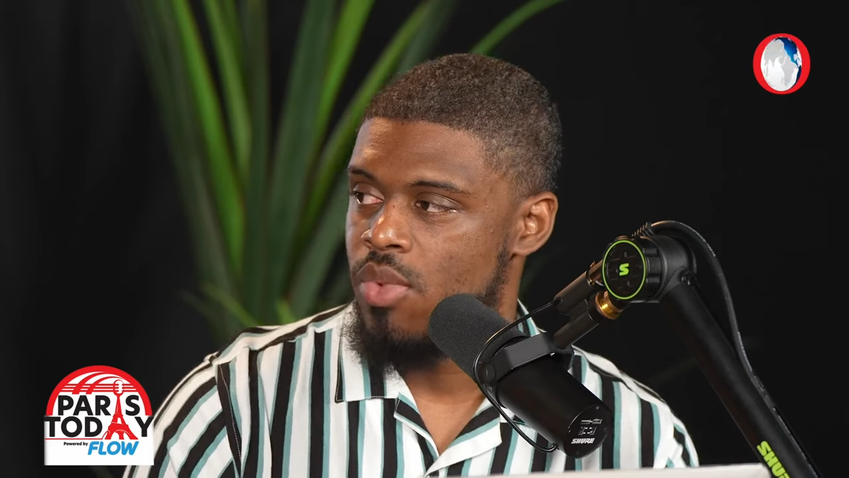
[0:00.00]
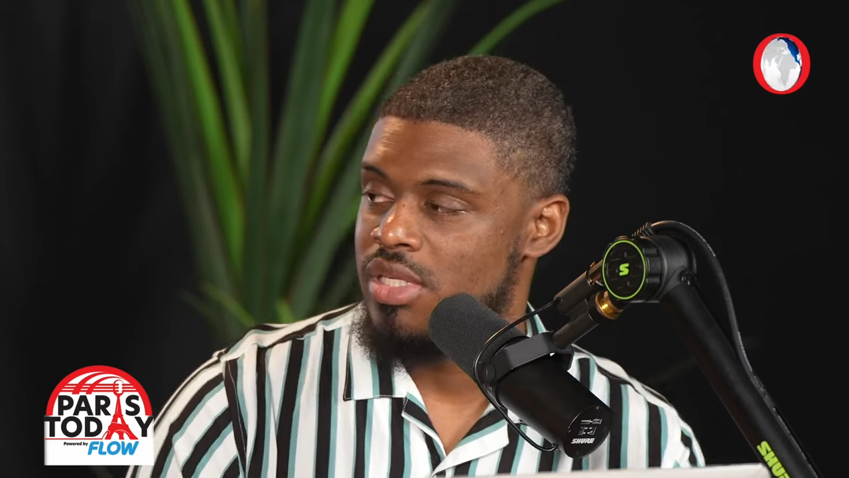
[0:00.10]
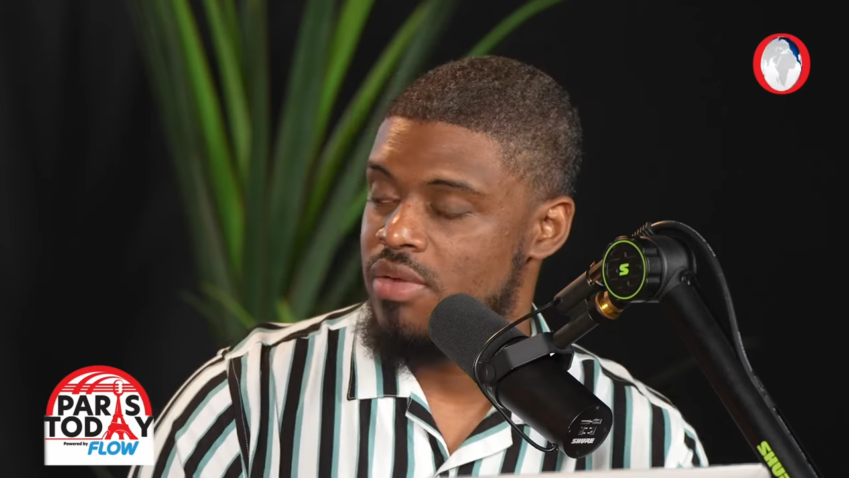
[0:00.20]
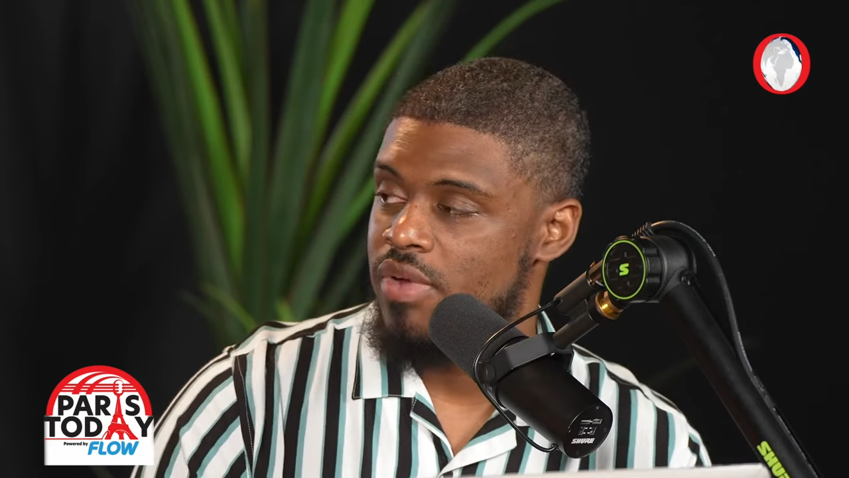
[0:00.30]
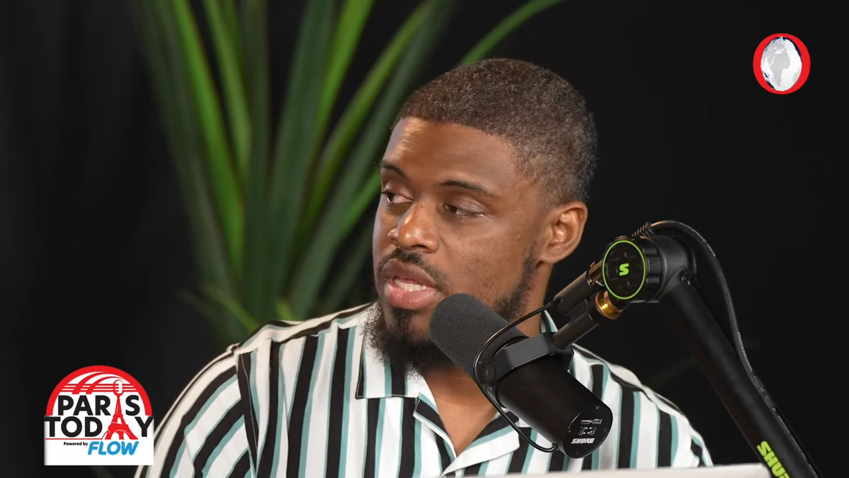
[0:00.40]

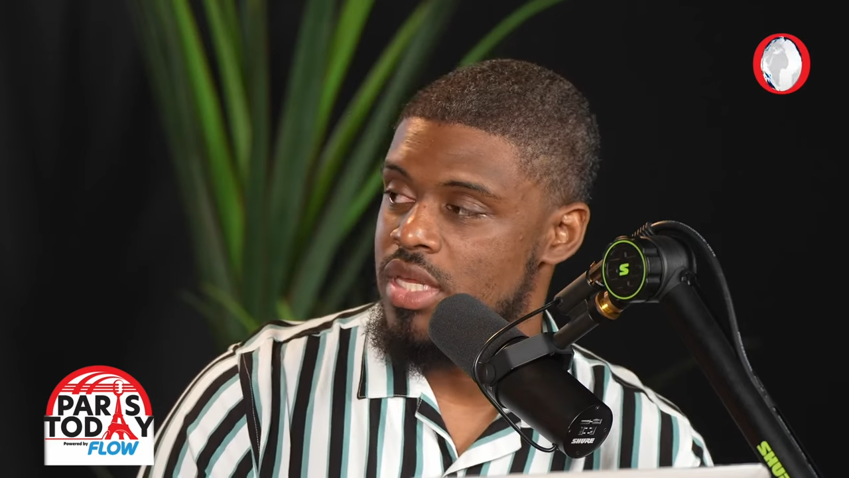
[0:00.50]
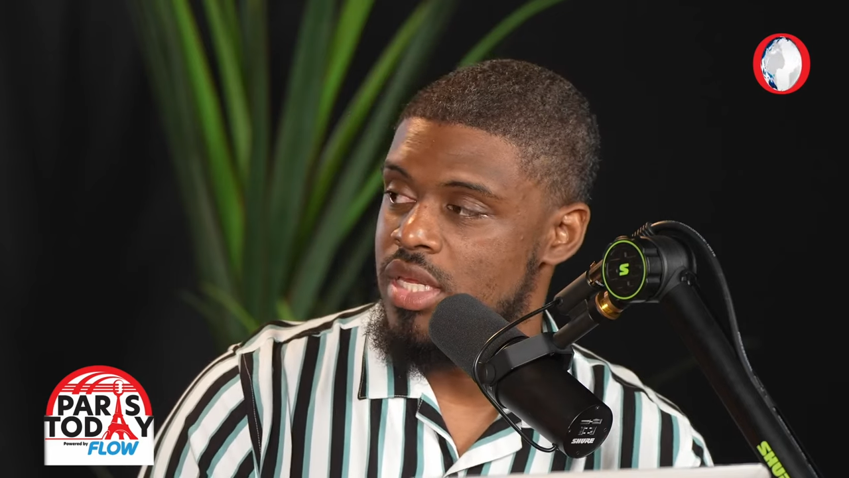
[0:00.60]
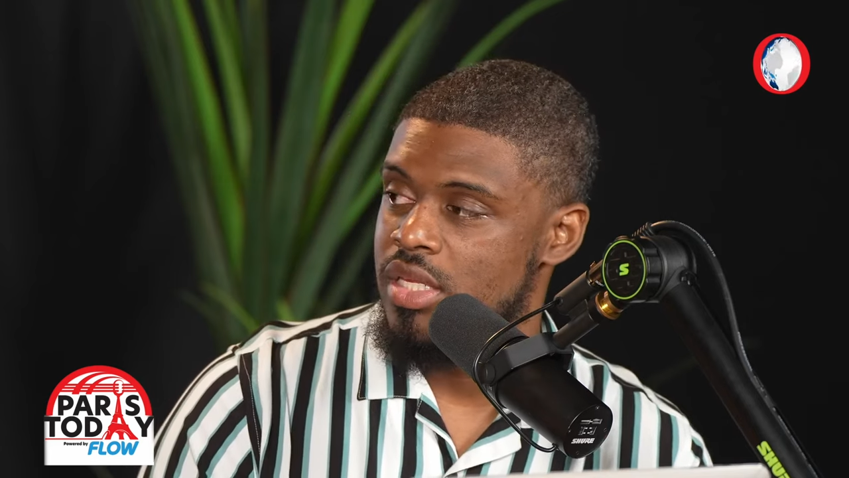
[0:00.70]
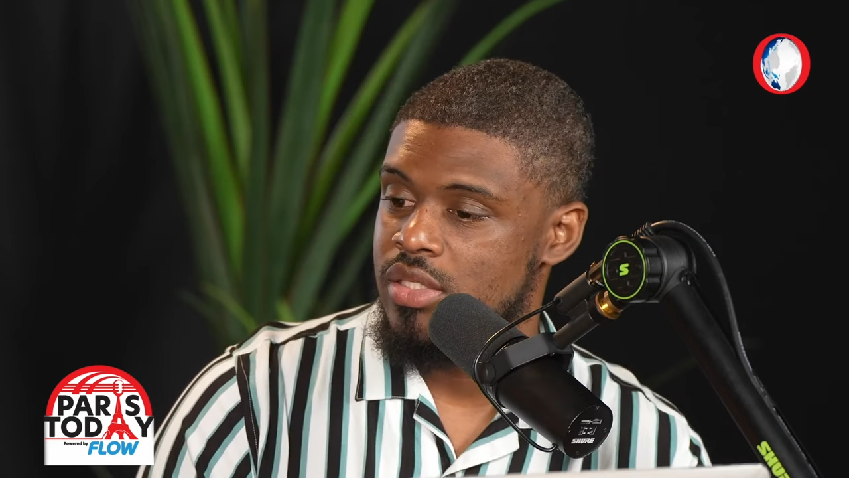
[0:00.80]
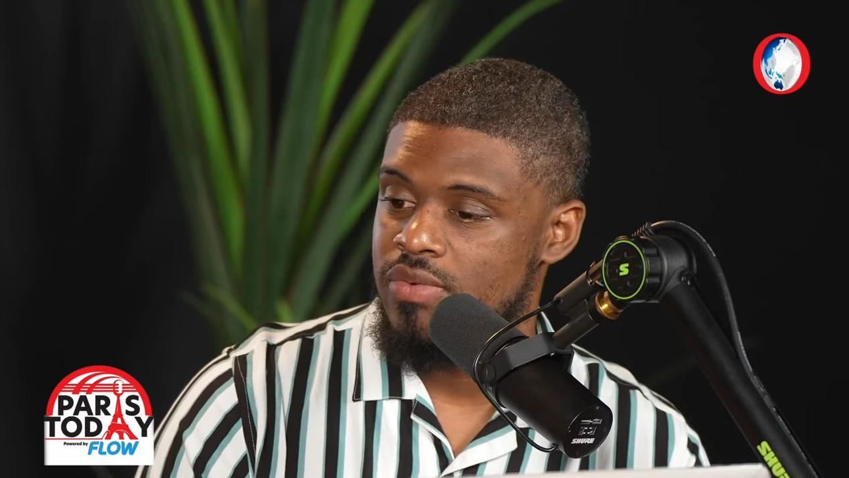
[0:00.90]
whatever he
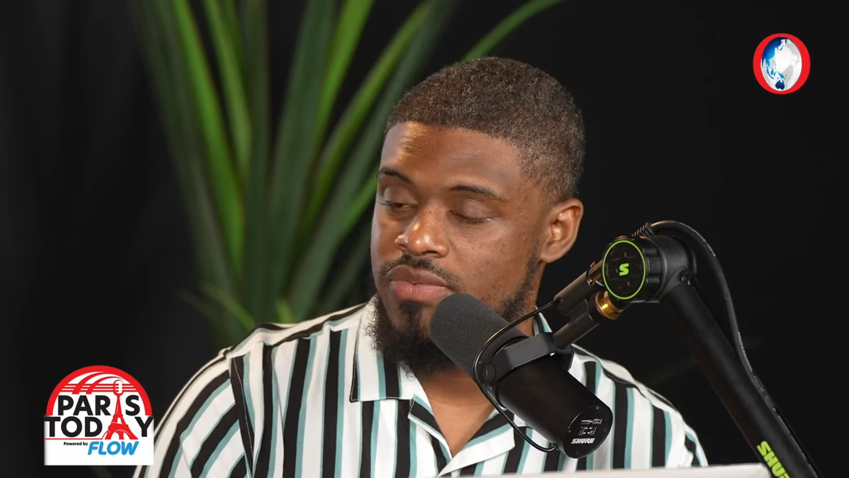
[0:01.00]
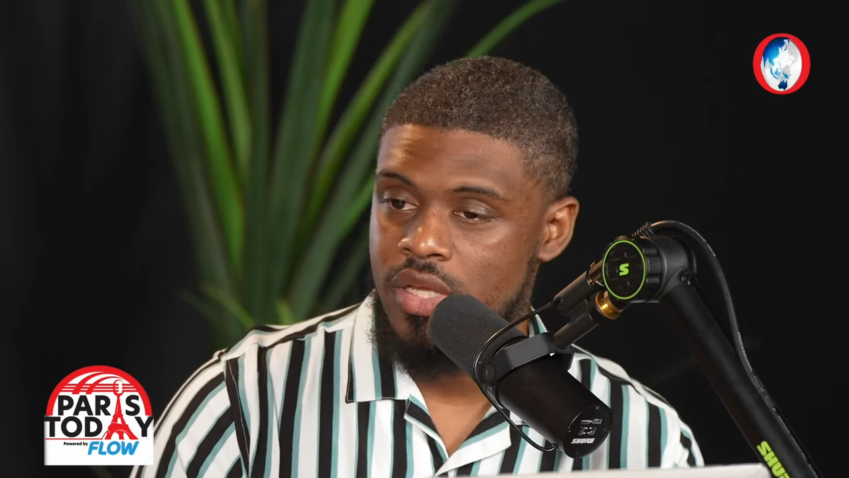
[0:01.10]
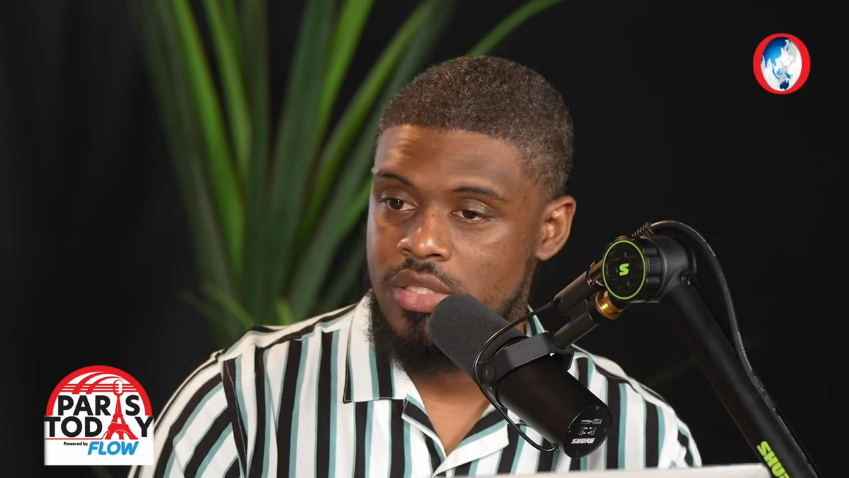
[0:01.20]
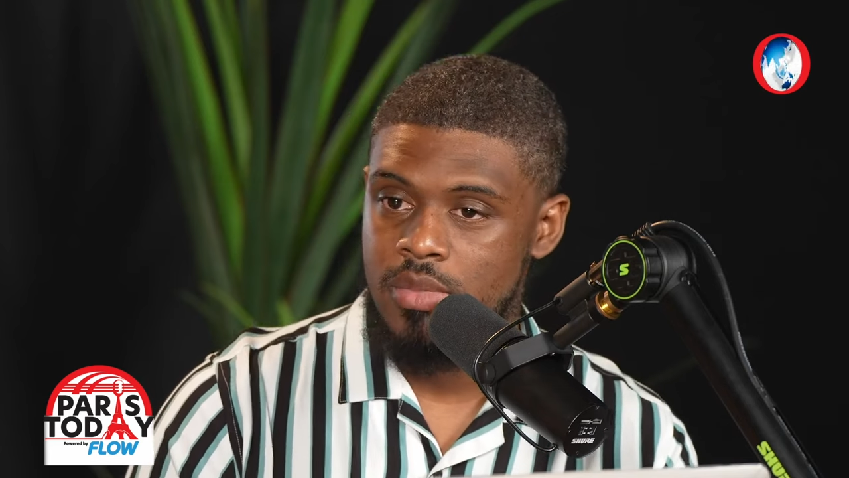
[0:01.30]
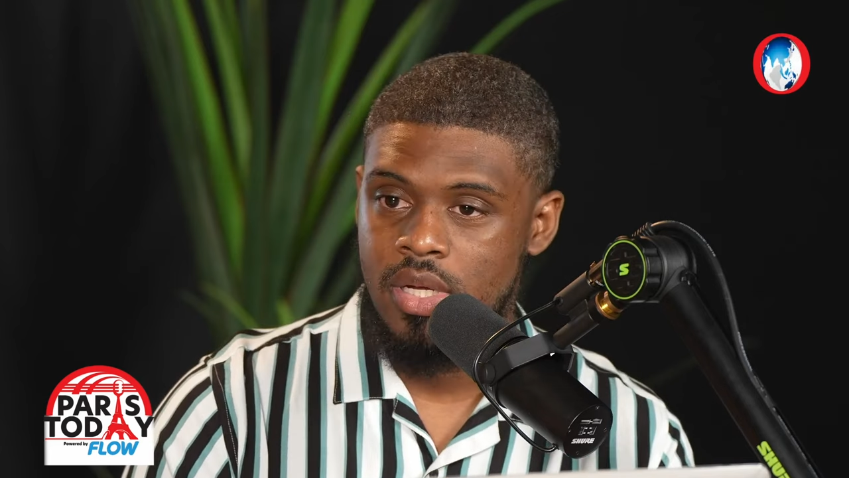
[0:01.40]
needs to
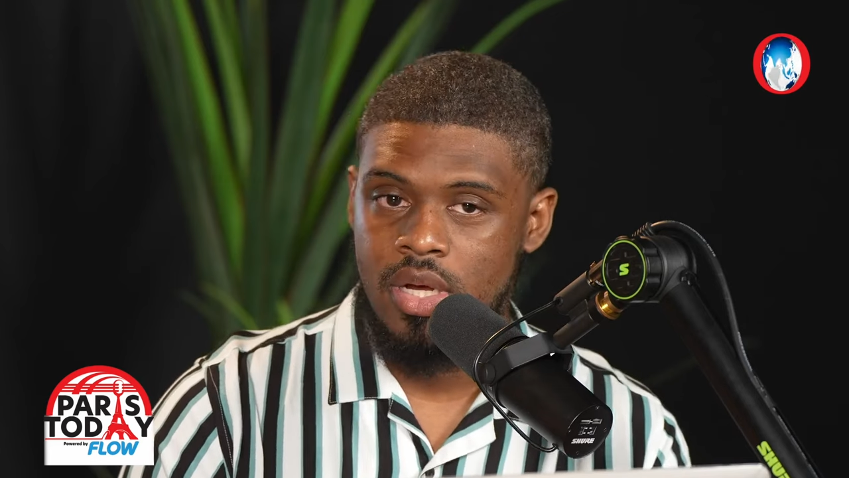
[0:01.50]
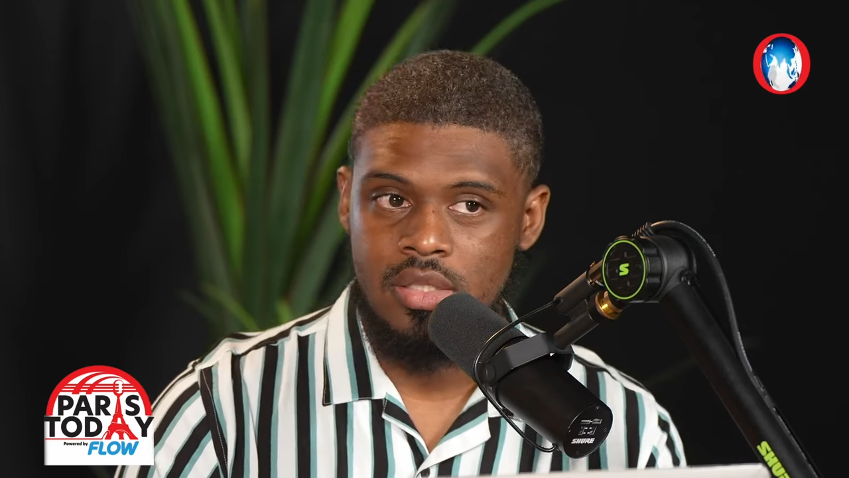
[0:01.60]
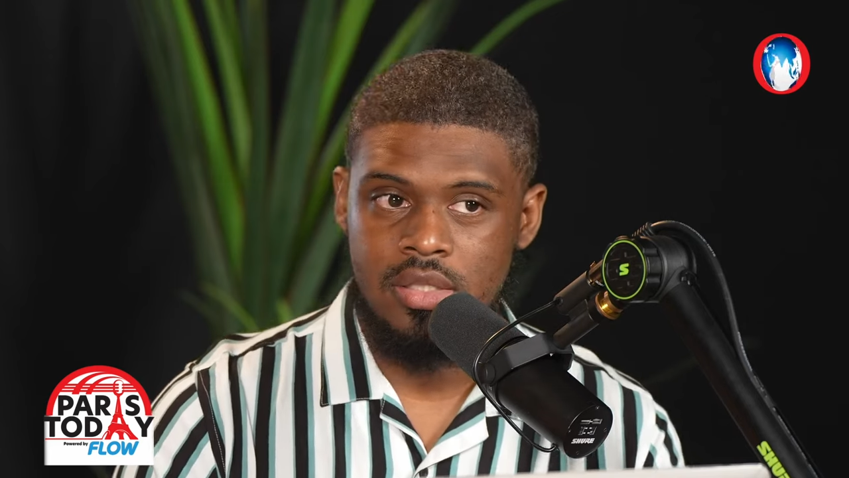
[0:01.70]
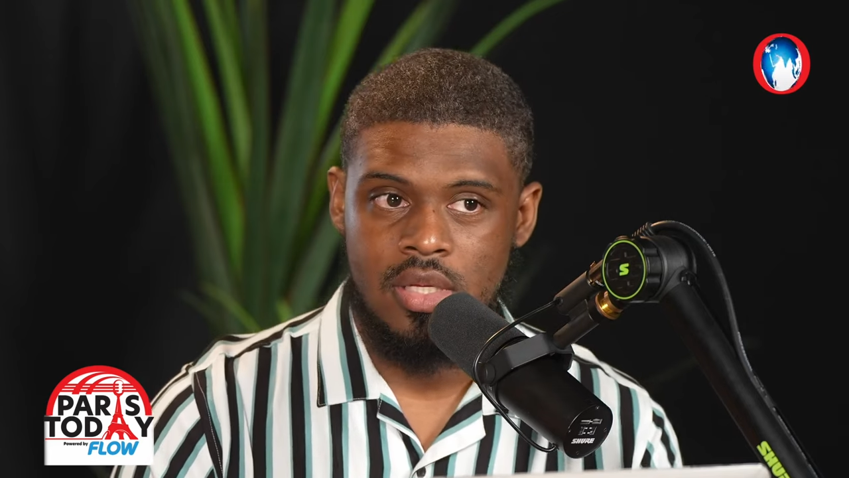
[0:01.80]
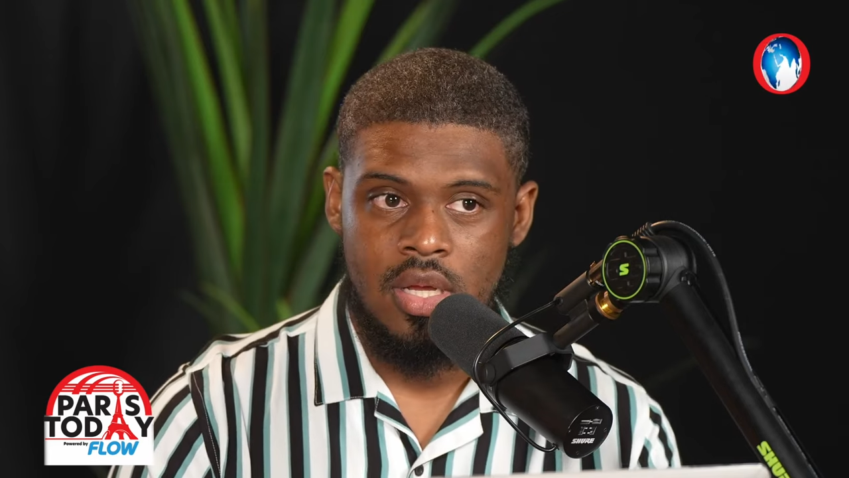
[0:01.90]
fix because